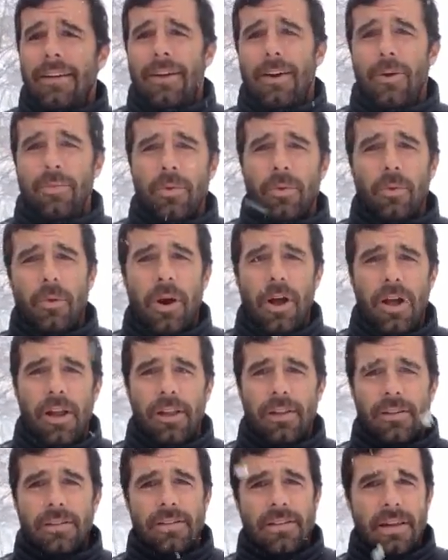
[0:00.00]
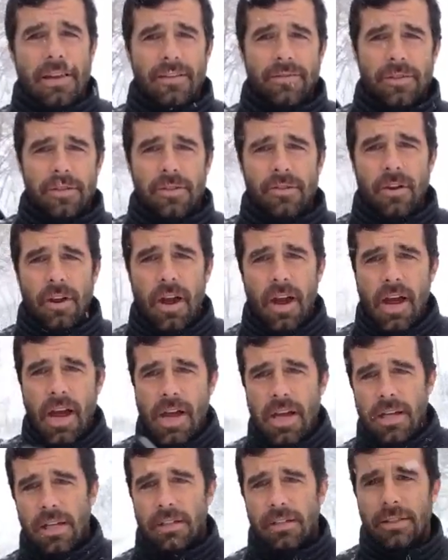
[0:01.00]
Hope you're well and safe and
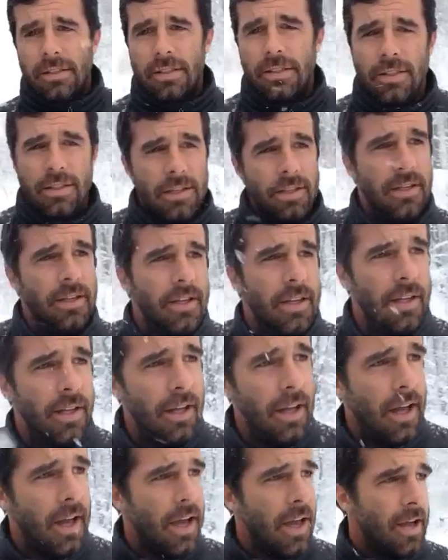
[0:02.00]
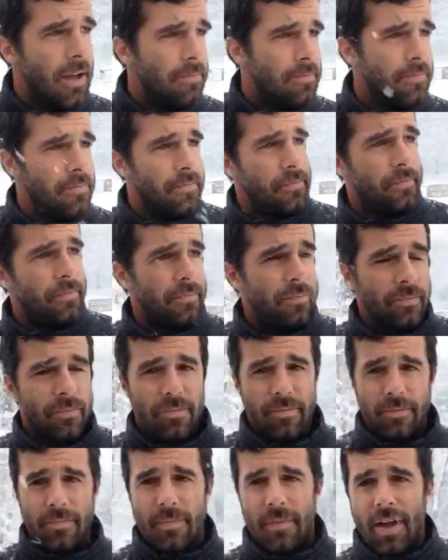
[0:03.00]
dry. And
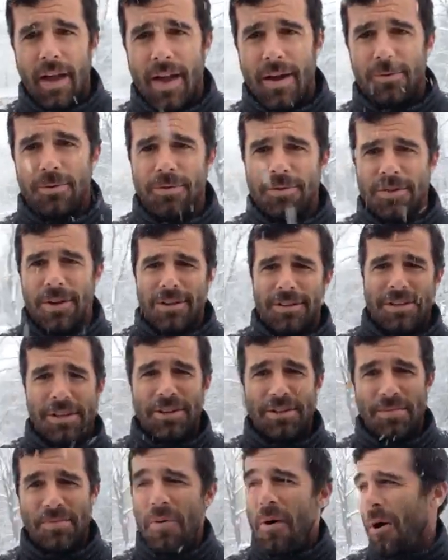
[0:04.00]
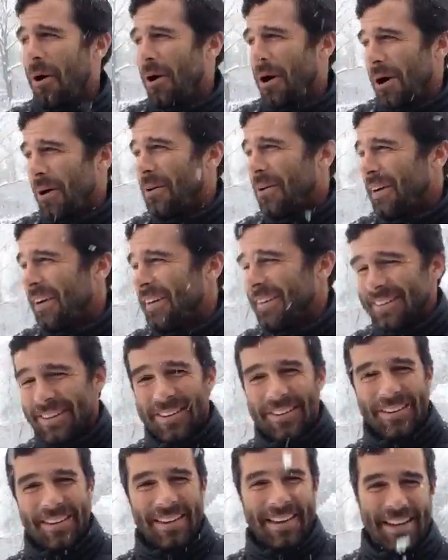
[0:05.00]
I will talk to you tomorrow.
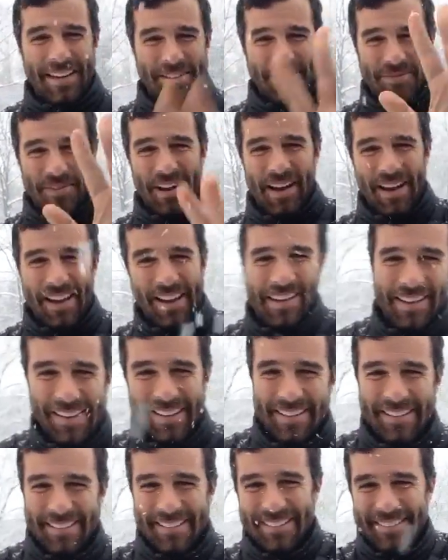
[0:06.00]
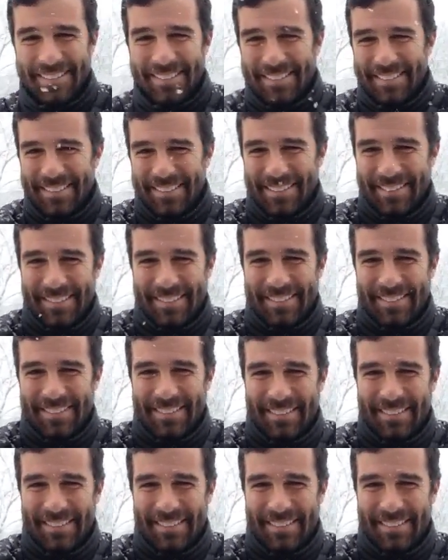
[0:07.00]
Okay, bye.